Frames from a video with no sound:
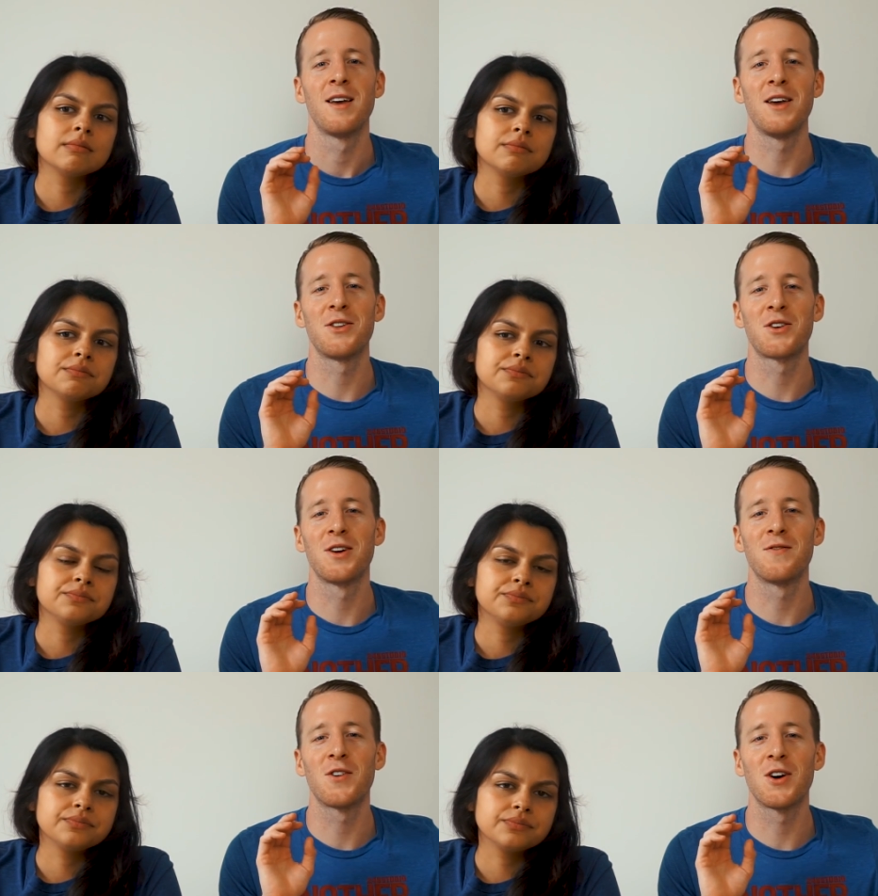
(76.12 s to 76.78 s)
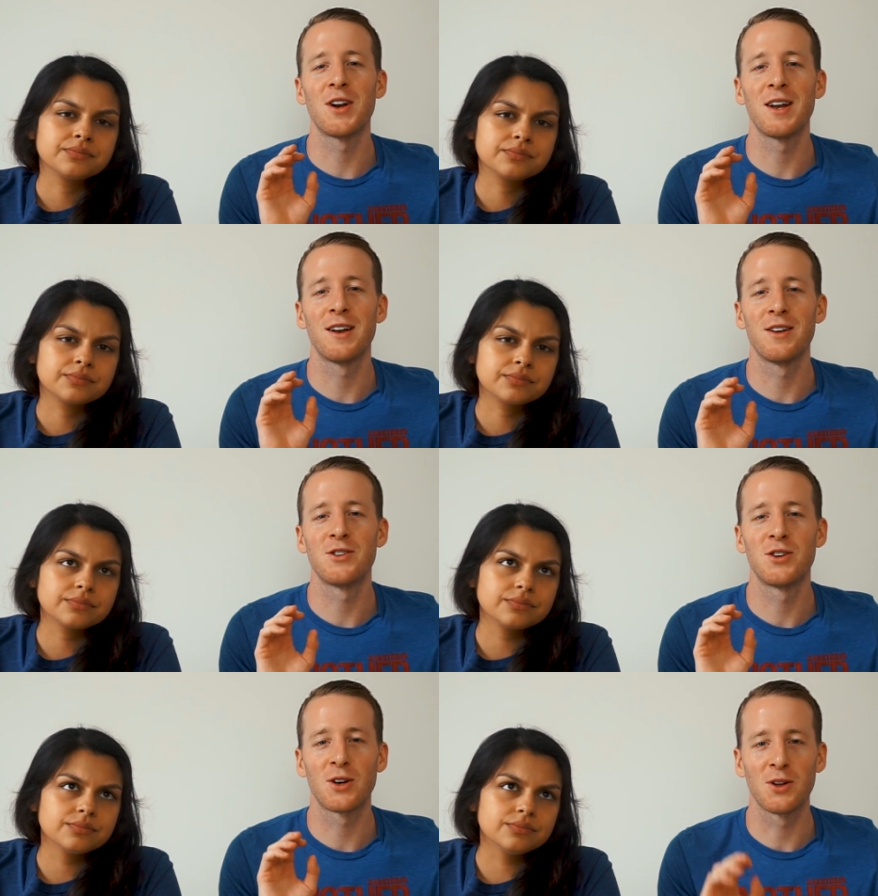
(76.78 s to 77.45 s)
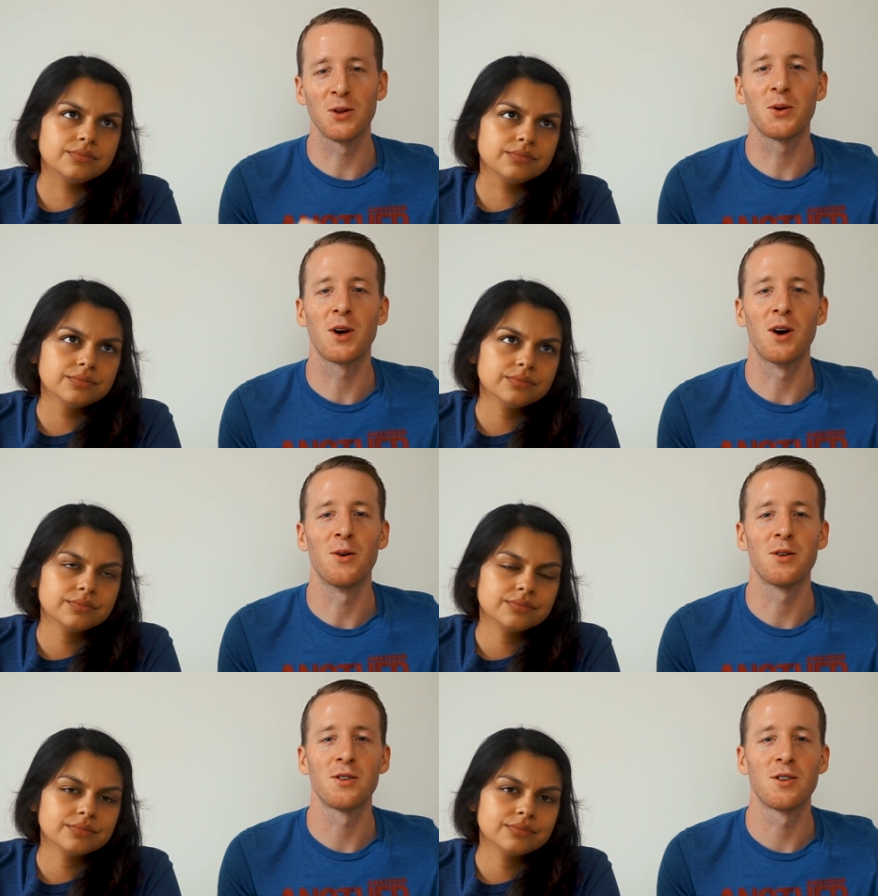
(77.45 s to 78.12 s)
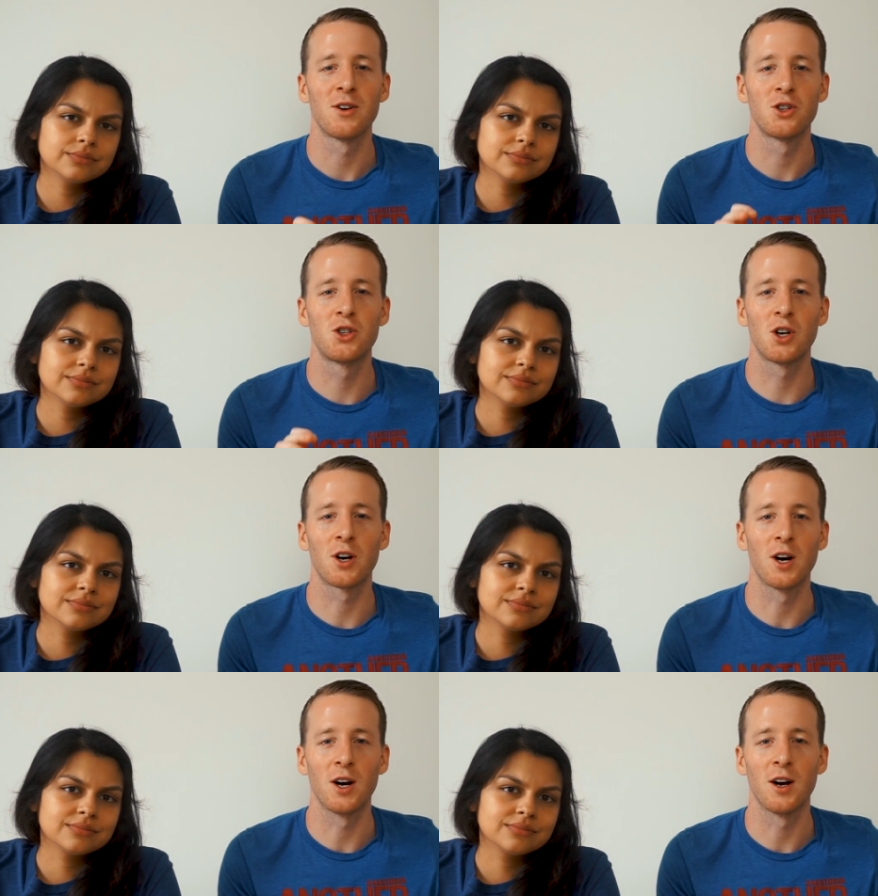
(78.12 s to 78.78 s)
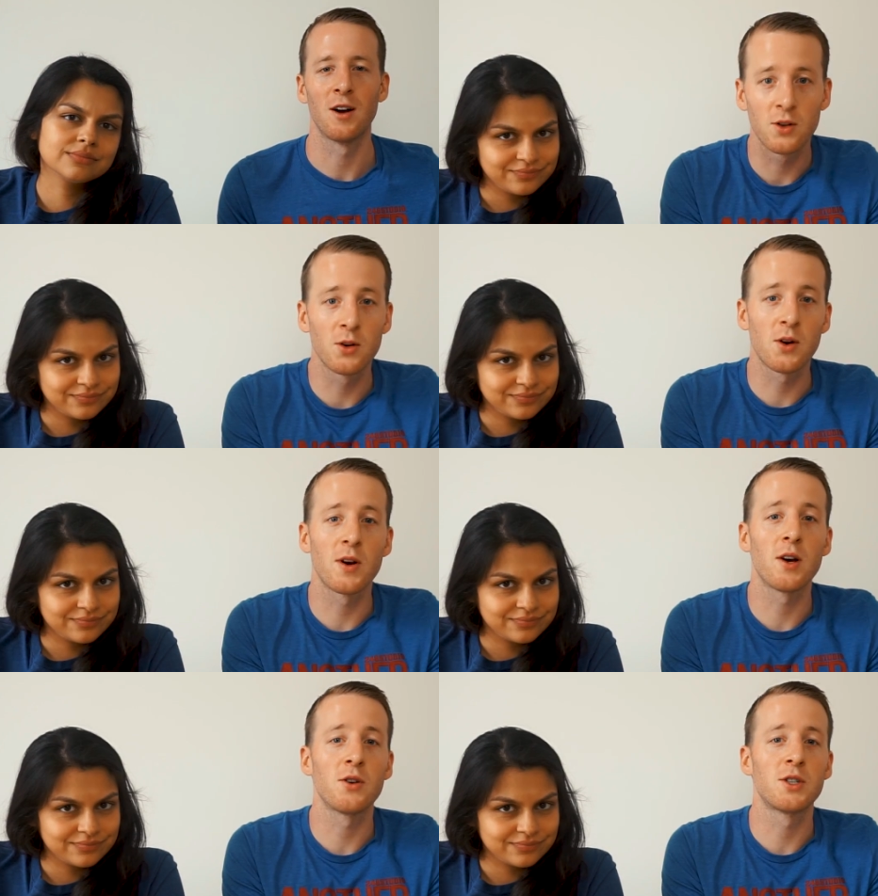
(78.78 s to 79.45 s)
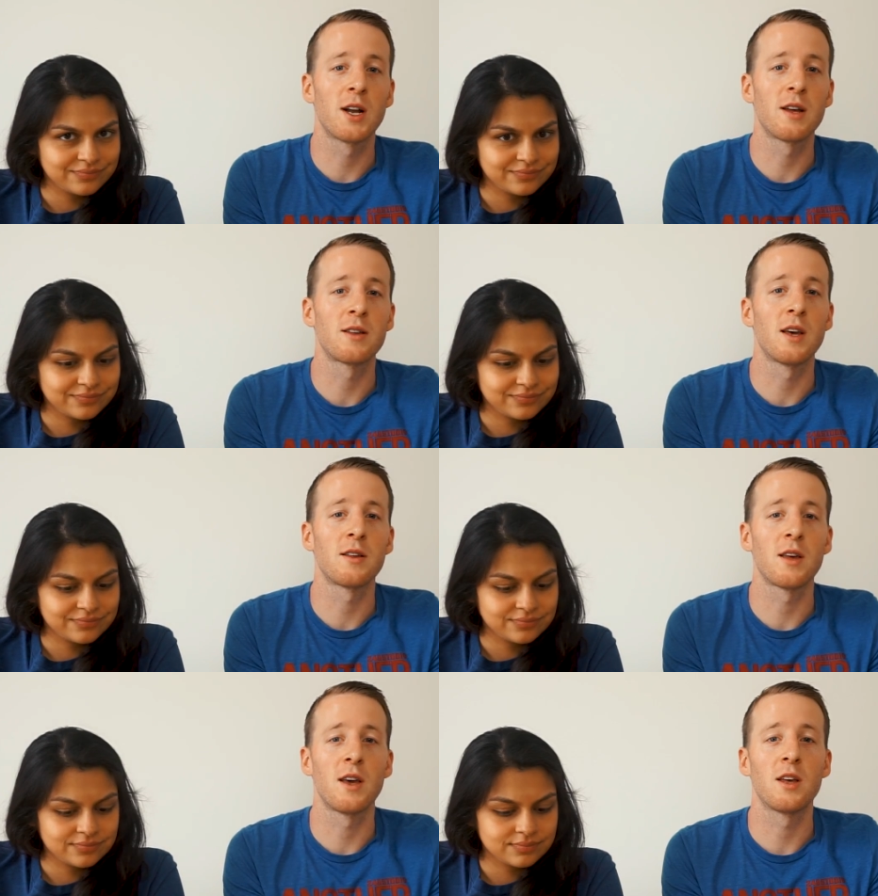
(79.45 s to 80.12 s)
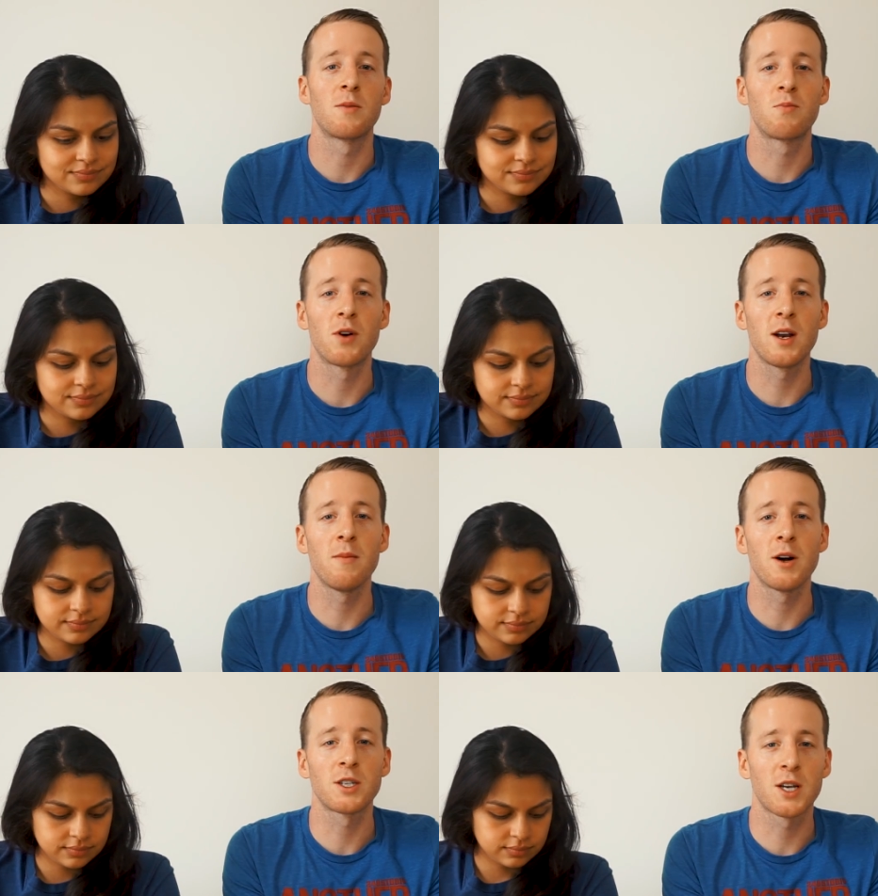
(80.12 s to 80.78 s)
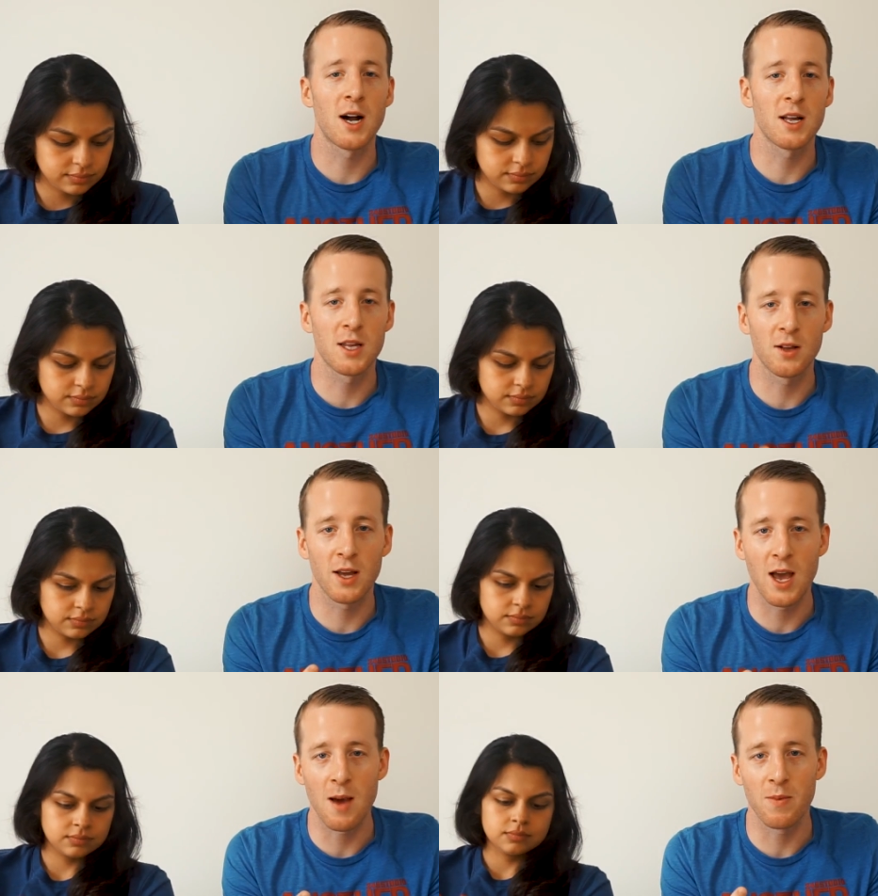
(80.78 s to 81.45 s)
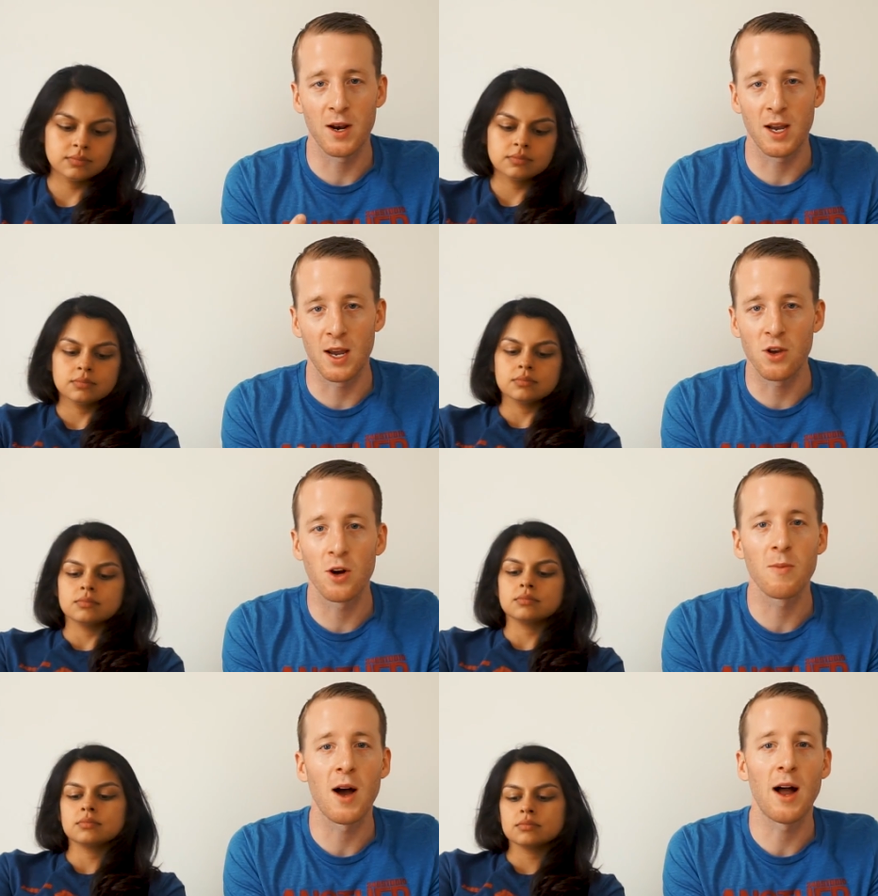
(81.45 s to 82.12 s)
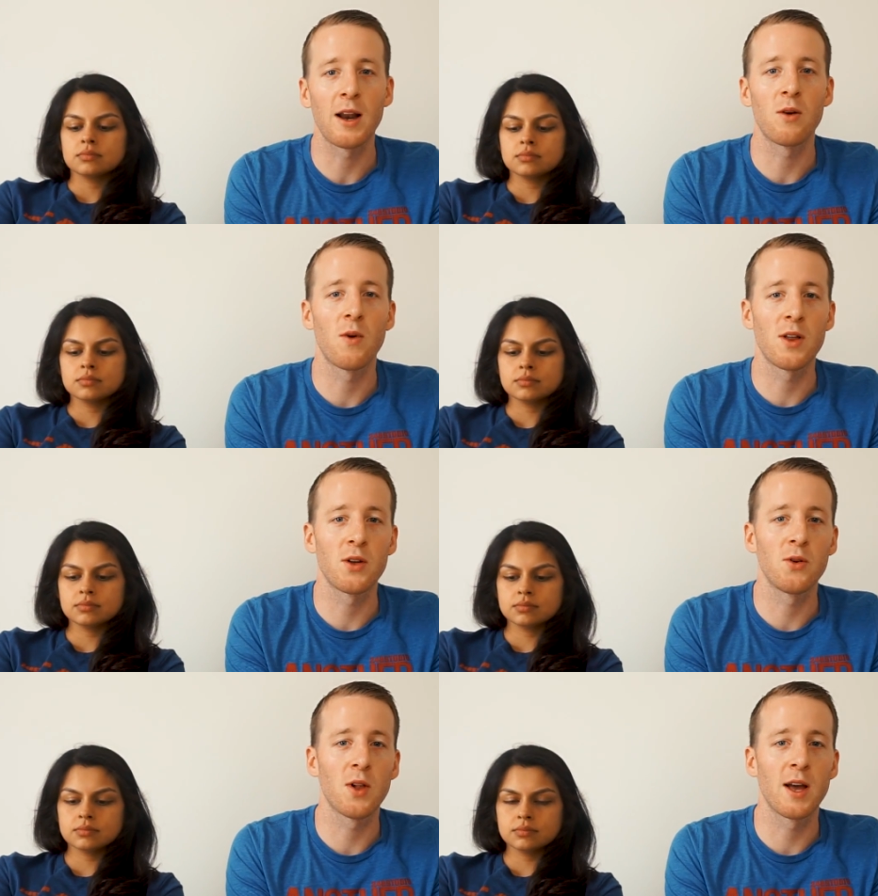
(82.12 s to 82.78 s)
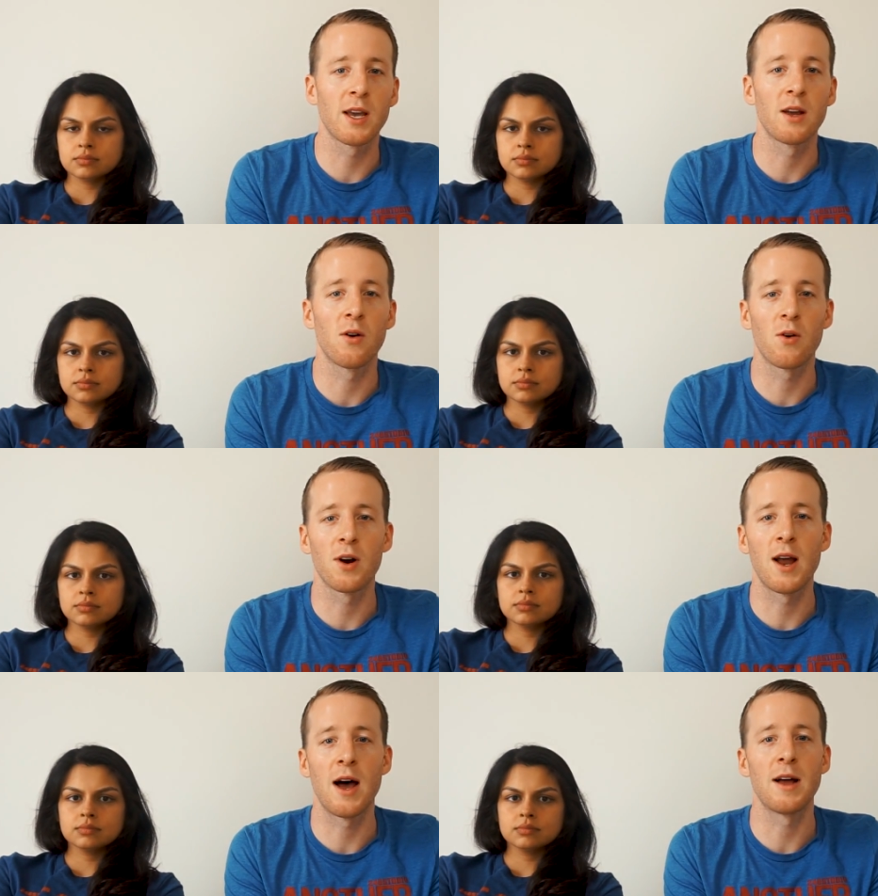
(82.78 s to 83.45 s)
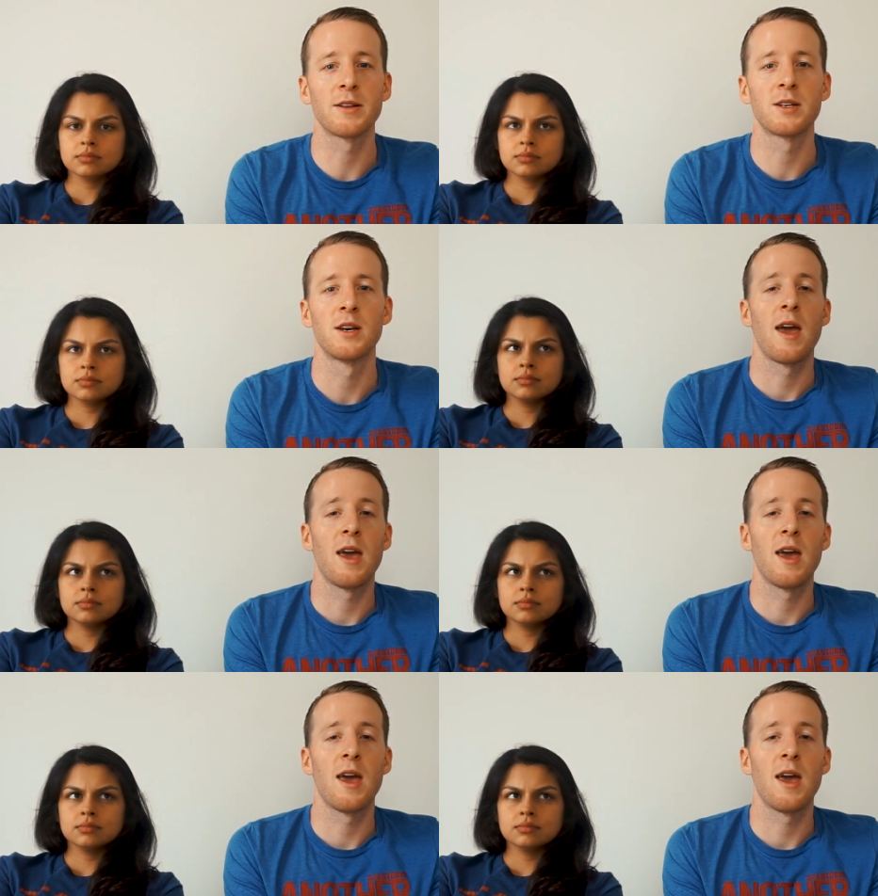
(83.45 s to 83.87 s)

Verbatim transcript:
Speaker 1: is converted into glucose, sugar. Gluconeogenesis is pretty much constantly happening in your body, whether you like it or not.